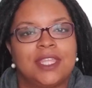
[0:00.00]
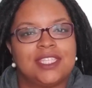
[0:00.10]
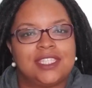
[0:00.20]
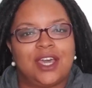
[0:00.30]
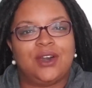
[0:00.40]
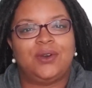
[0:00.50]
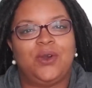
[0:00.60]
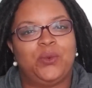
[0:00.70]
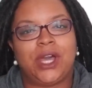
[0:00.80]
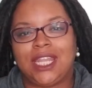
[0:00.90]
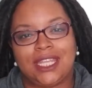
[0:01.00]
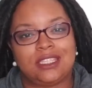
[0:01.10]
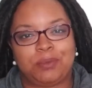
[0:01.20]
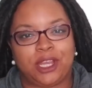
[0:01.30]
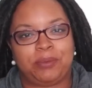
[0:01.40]
So, what
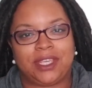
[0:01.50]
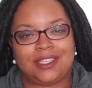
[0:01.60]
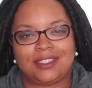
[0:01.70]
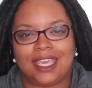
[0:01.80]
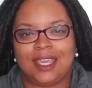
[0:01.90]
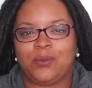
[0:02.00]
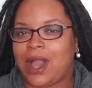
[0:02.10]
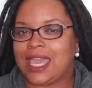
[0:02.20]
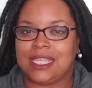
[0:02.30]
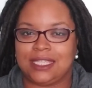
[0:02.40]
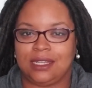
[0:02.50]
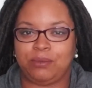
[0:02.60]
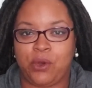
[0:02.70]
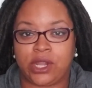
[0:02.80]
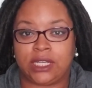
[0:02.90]
is purpose and why is it
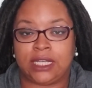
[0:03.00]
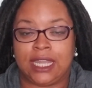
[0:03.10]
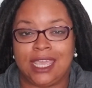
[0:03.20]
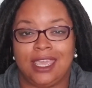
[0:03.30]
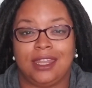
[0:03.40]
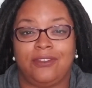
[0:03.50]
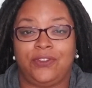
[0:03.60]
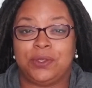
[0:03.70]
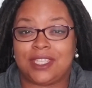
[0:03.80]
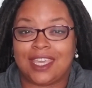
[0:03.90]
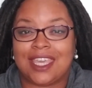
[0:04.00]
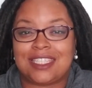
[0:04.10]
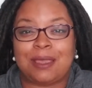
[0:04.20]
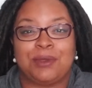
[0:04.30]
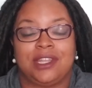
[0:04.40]
important? In a few
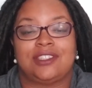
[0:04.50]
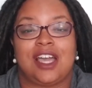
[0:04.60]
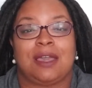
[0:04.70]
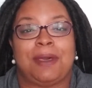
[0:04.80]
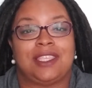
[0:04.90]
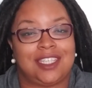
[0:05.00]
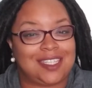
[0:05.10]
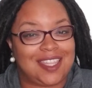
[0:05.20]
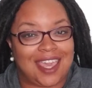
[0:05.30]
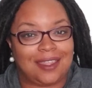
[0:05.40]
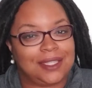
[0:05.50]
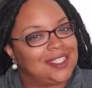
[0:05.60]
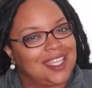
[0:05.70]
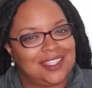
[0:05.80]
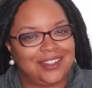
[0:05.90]
seconds, I'm going to talk about just that.
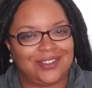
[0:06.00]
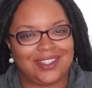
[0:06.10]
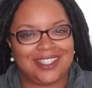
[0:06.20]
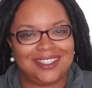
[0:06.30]
Stay tuned.